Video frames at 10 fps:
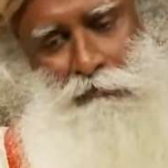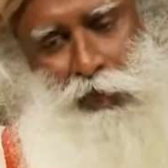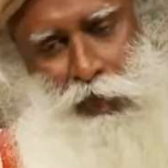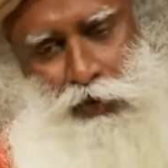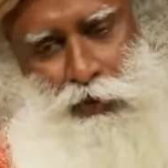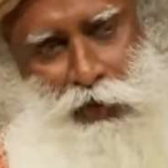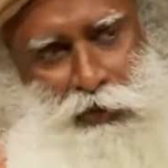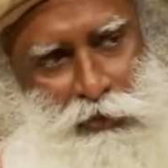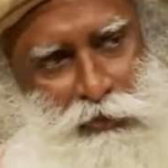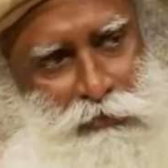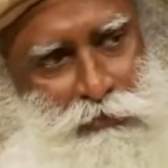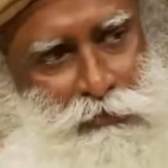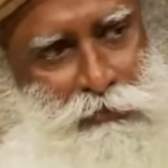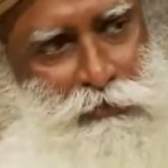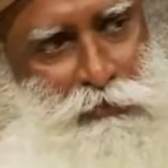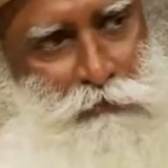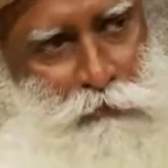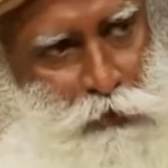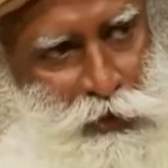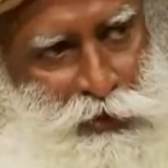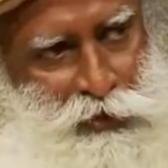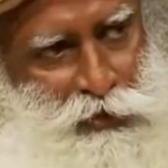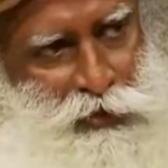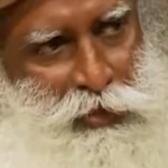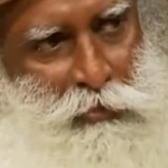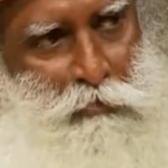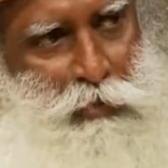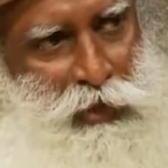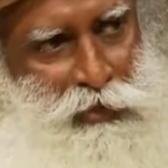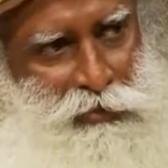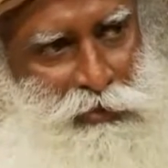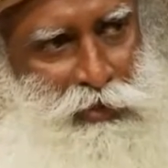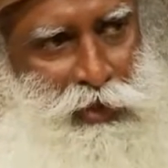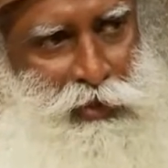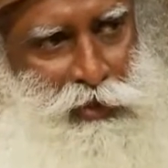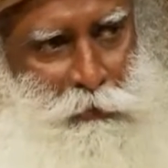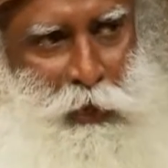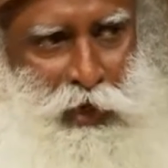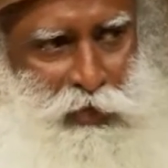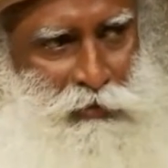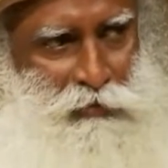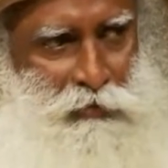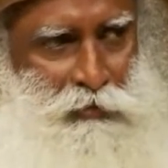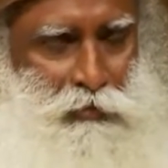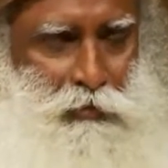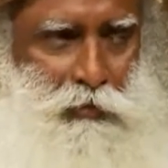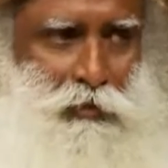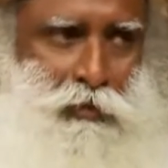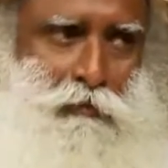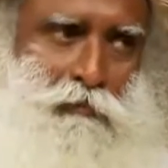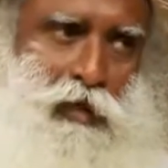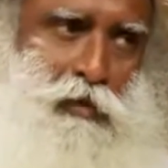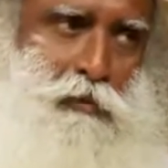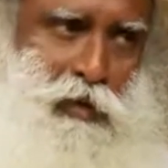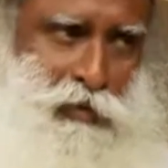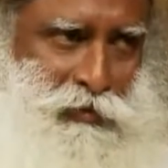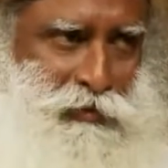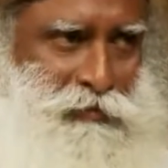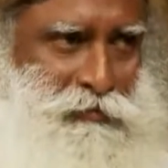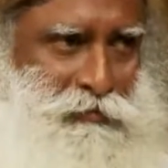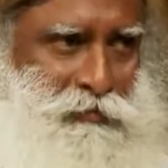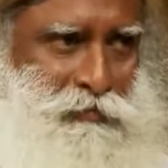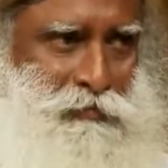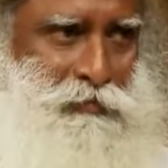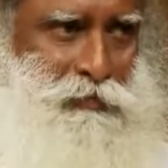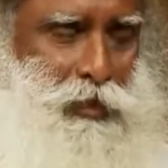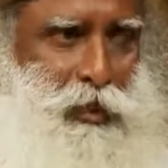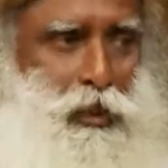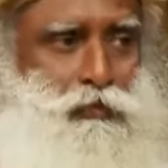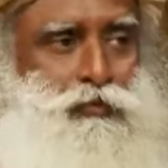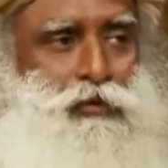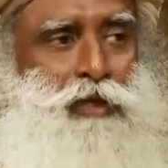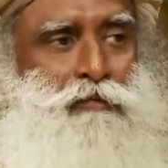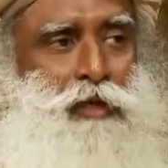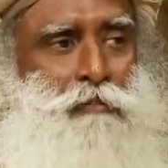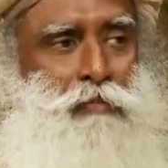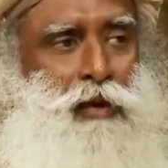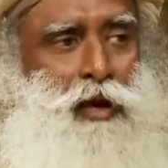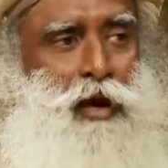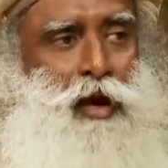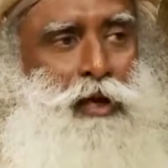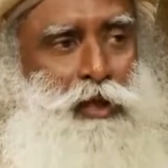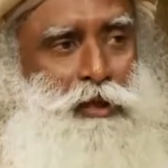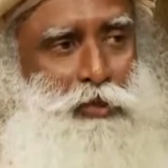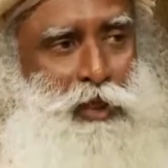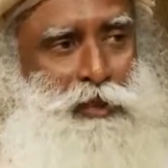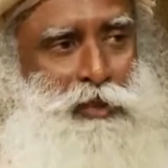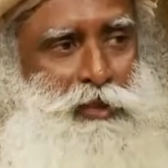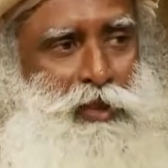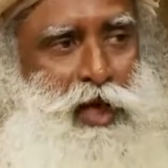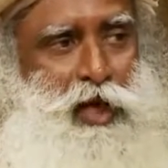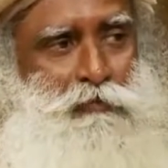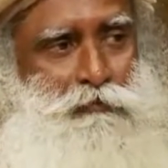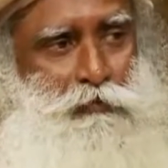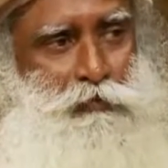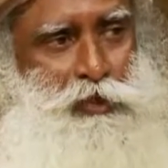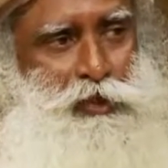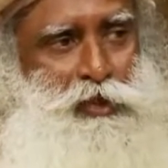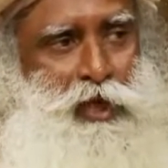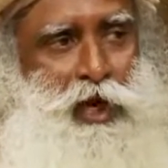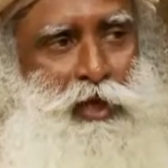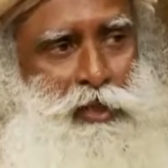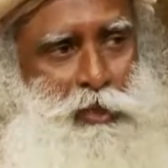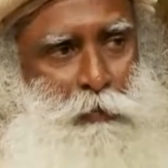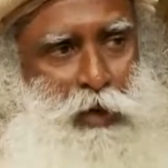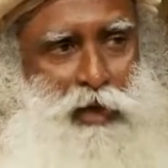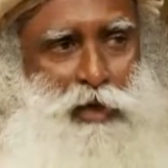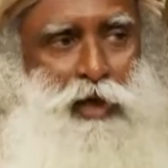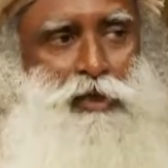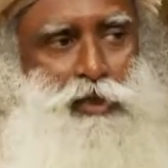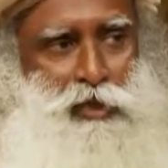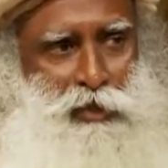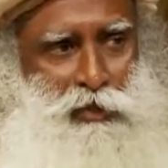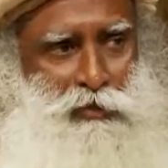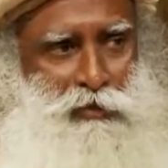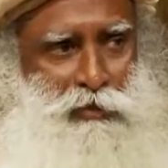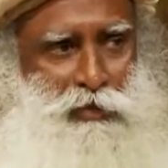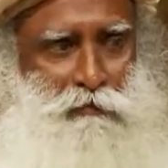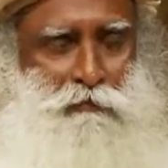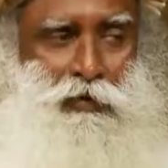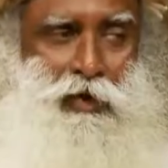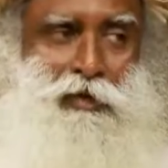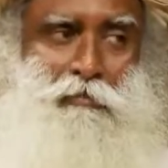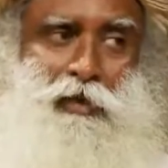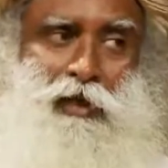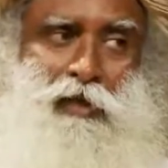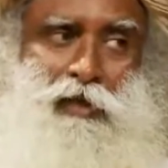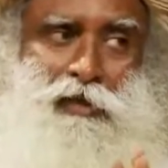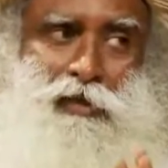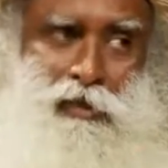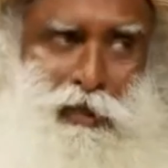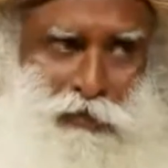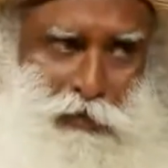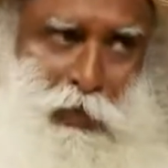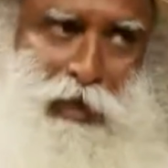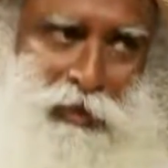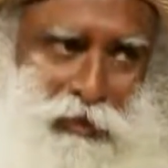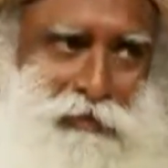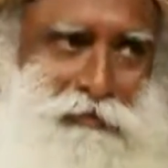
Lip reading: educated, focused, balanced and inspired, we are a miracle. If you leave them uneducated, unfocused, uninspired, unskilled, we are the biggest disaster waiting.